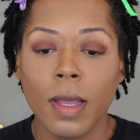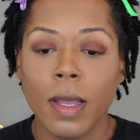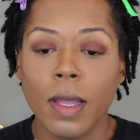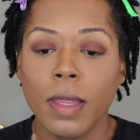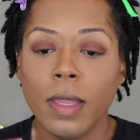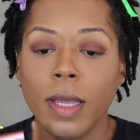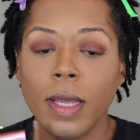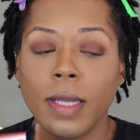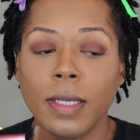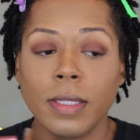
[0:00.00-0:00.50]

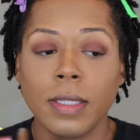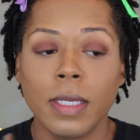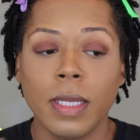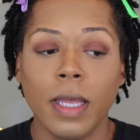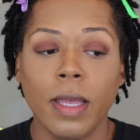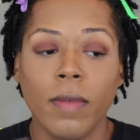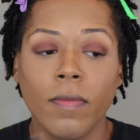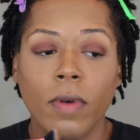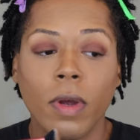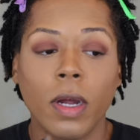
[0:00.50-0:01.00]
And then to
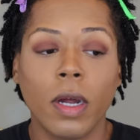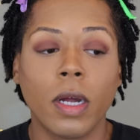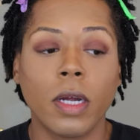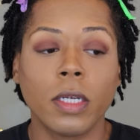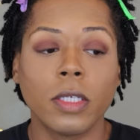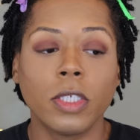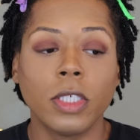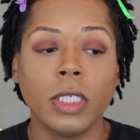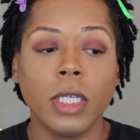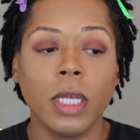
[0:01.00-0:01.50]
give
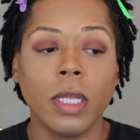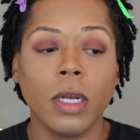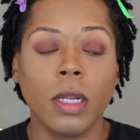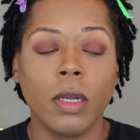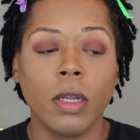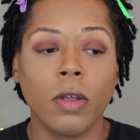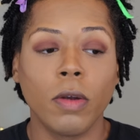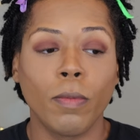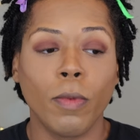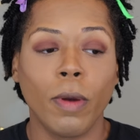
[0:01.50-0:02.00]
our chin
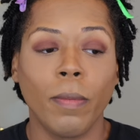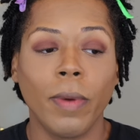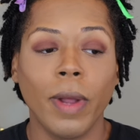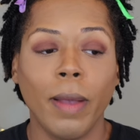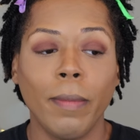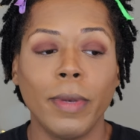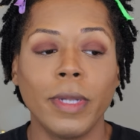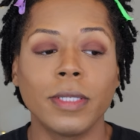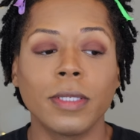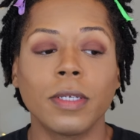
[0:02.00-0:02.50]
a little more
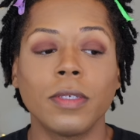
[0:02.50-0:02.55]
prominence,